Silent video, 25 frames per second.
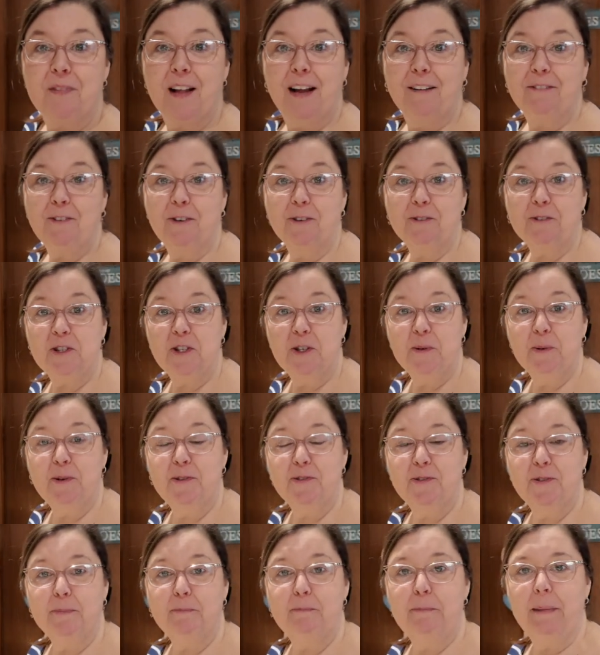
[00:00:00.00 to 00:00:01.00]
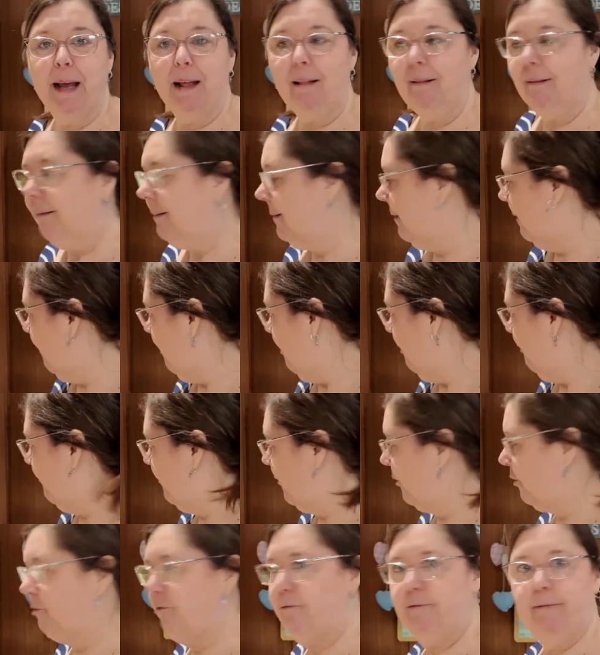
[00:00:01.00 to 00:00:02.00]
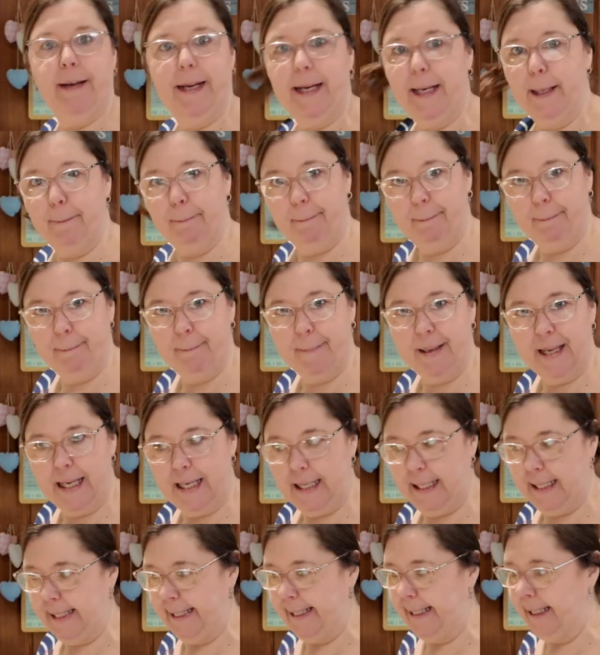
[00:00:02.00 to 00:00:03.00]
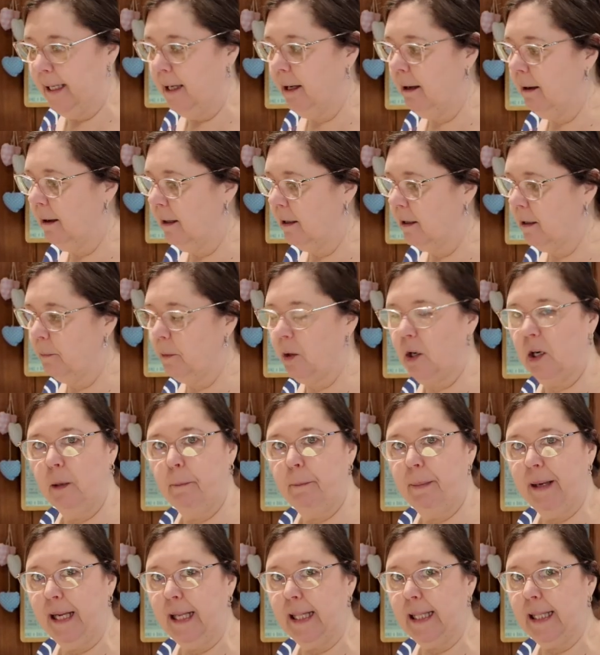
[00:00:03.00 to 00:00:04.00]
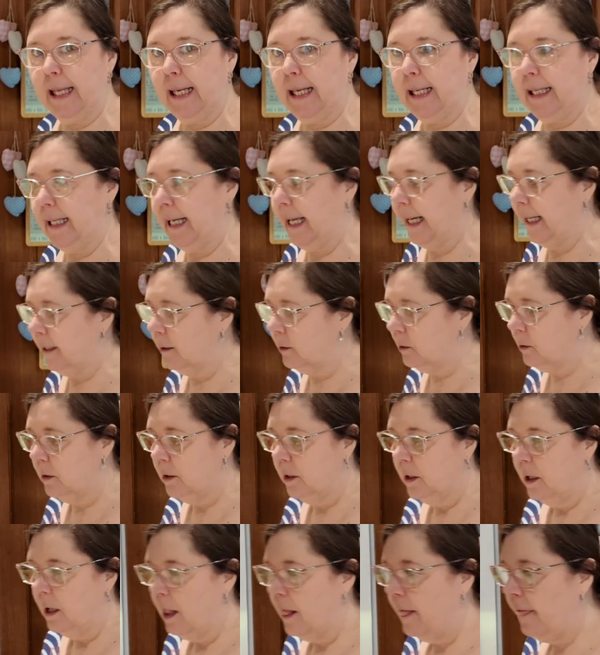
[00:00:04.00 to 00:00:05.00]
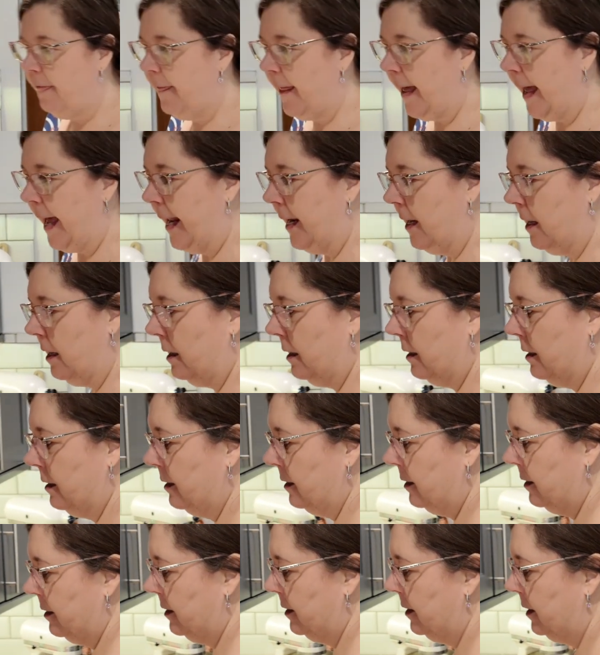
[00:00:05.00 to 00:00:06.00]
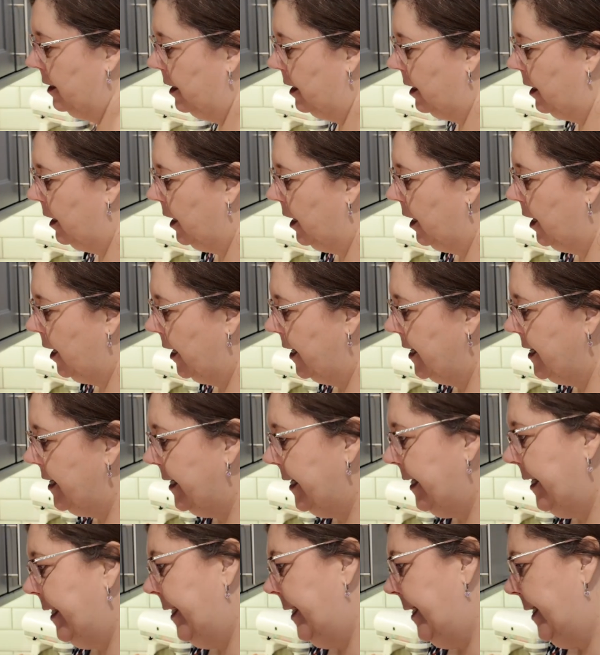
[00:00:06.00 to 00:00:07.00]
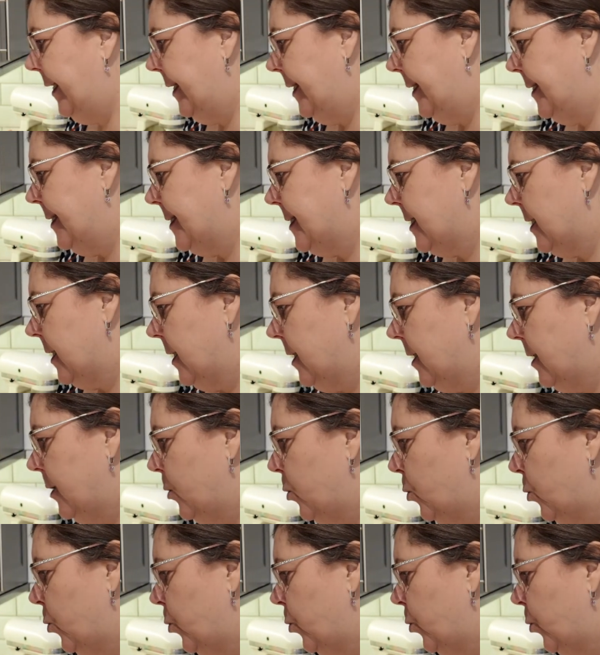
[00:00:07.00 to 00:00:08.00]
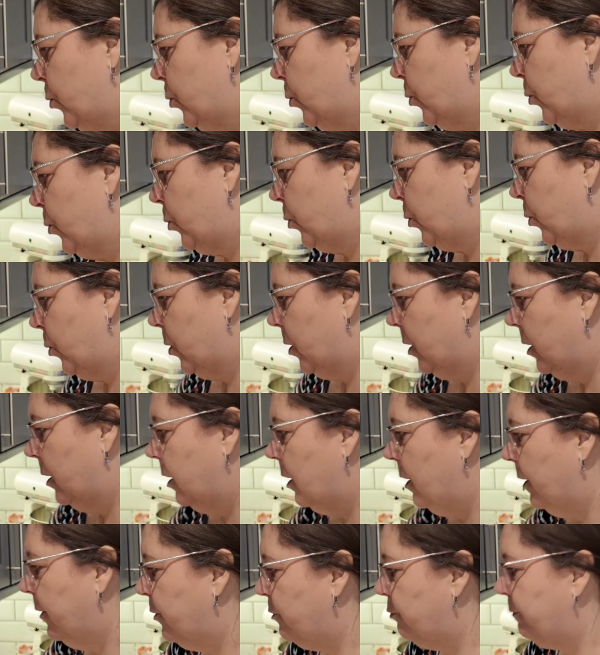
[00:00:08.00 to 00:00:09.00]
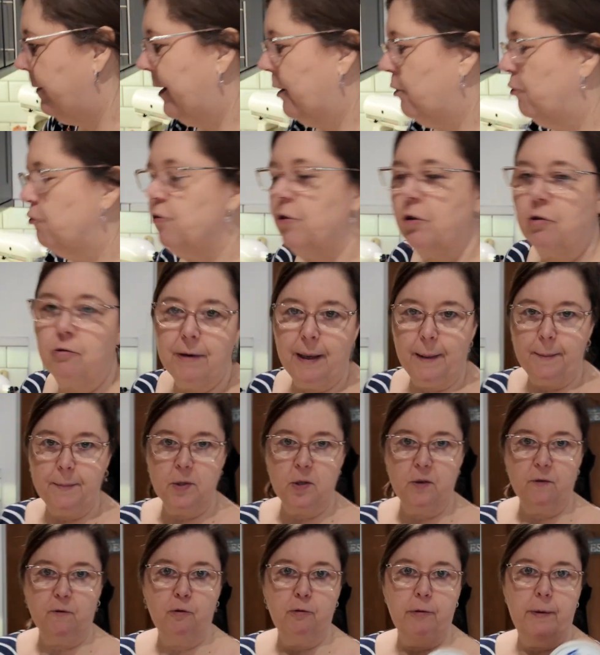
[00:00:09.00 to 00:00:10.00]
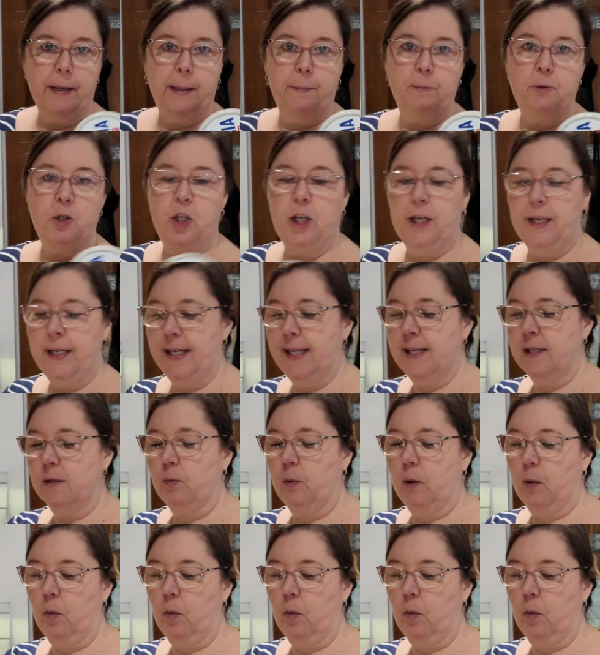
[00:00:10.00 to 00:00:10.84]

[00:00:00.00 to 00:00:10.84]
I've got 200 ml of cream in here, and I'm going to beat that now. Then I need 300 grams of cream cheese.